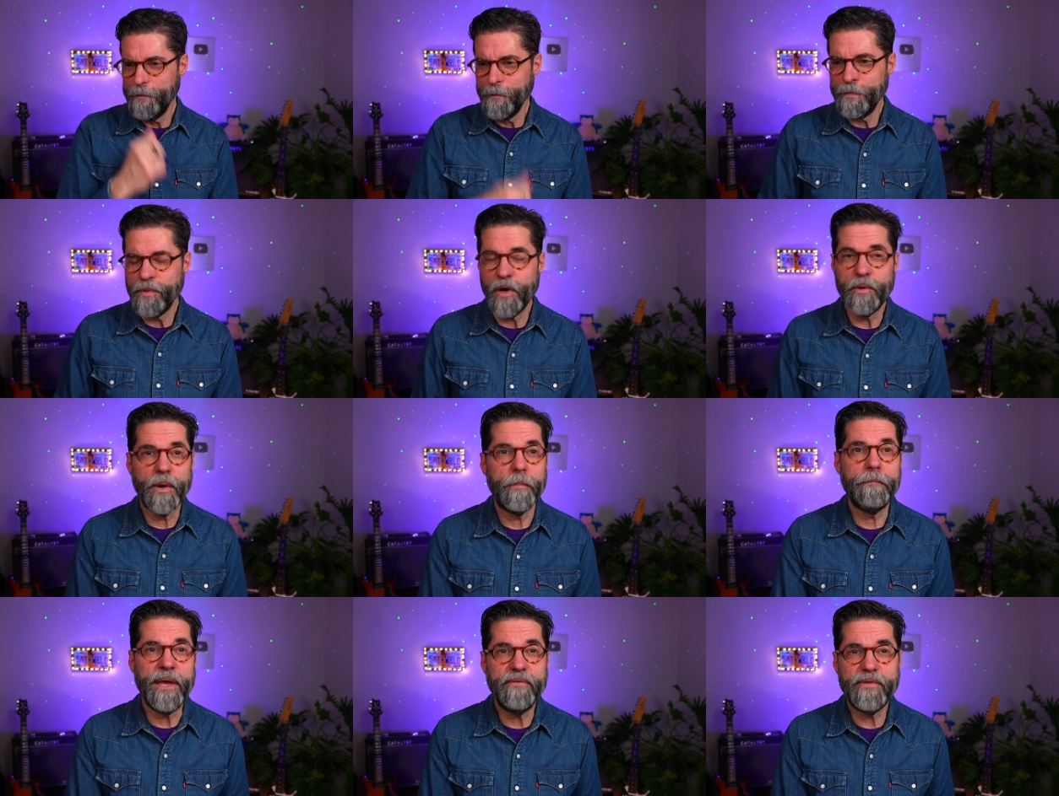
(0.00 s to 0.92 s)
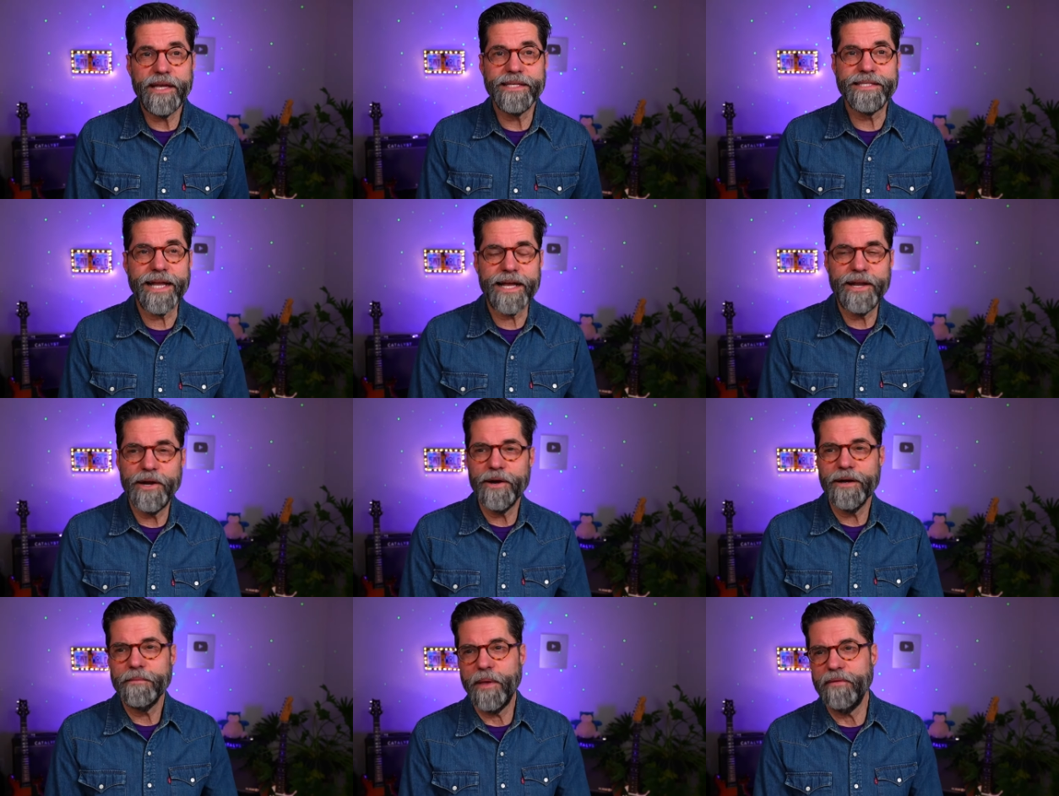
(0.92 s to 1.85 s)
Oh, Bebe is not
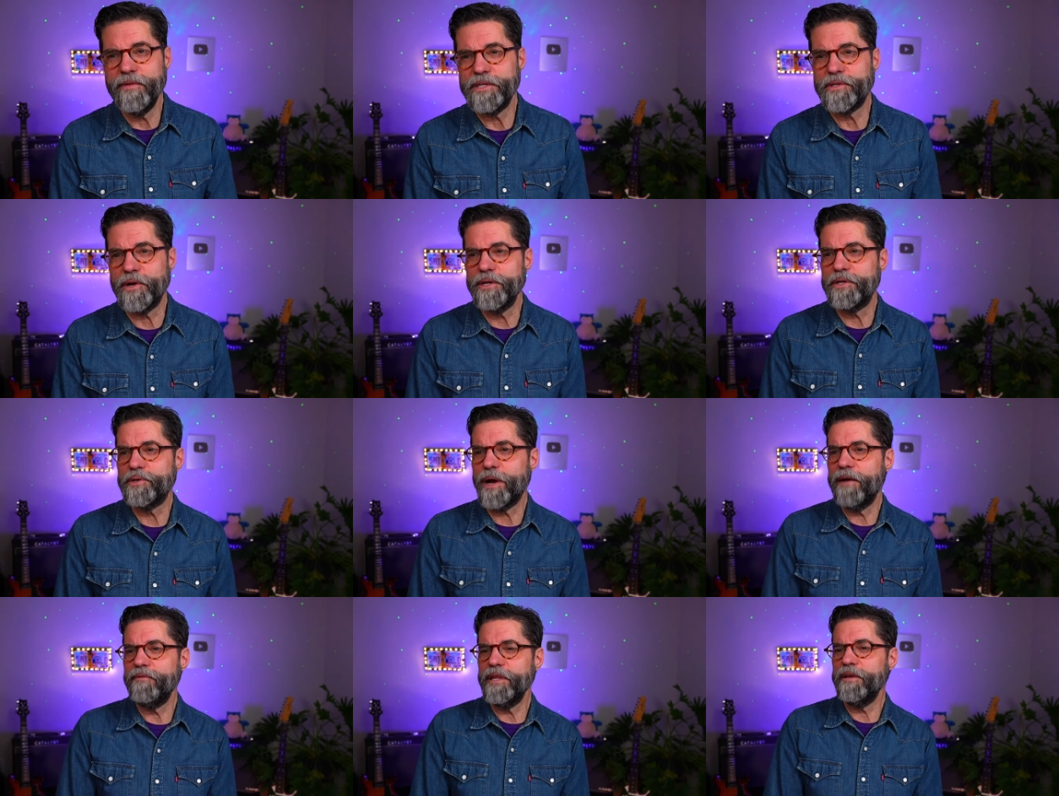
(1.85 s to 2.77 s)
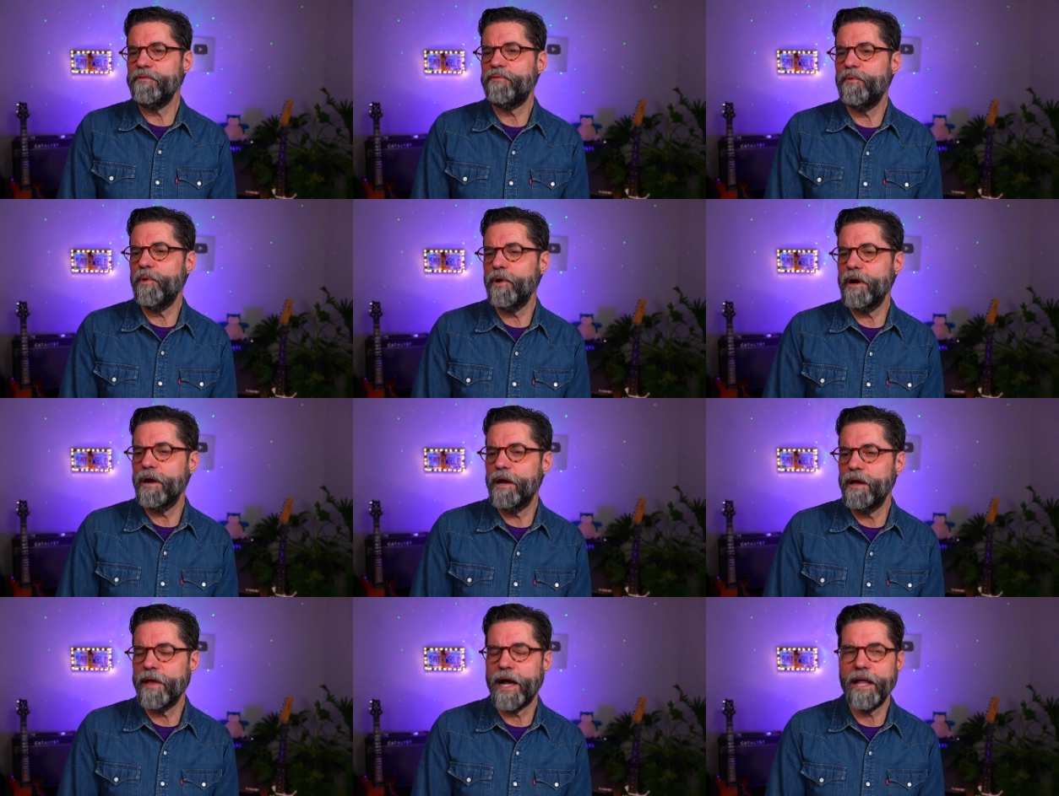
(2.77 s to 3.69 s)
here. Bebe started traveling for
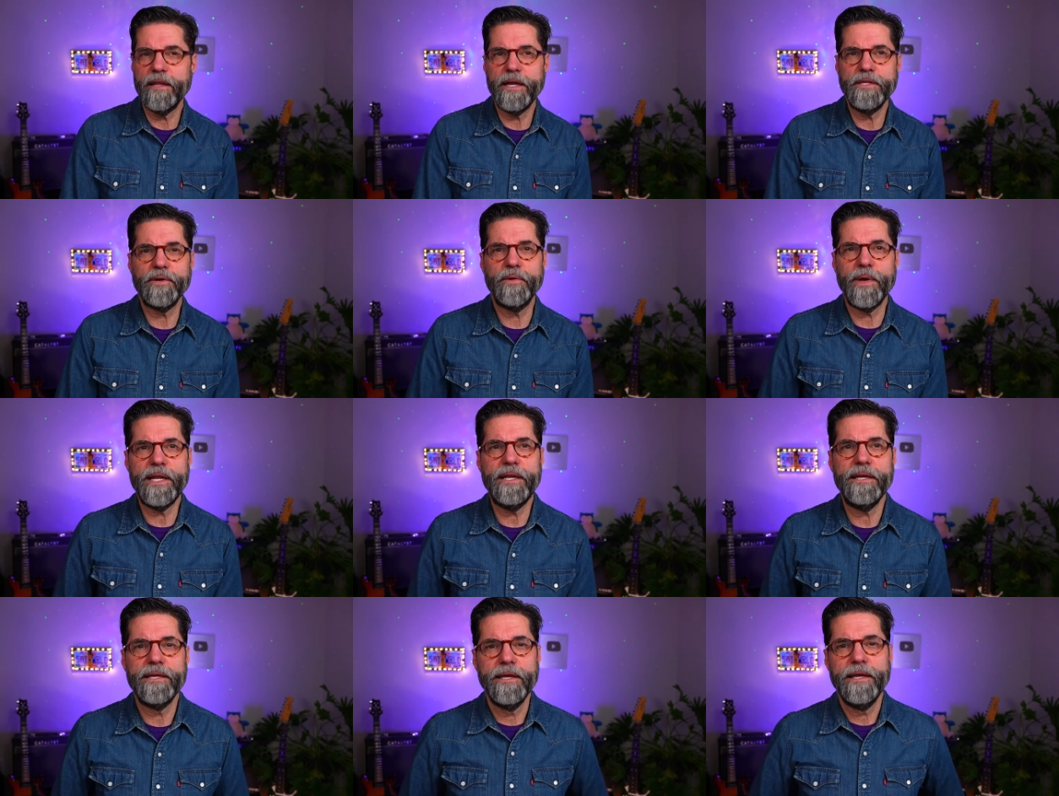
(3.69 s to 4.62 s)
the holidays already.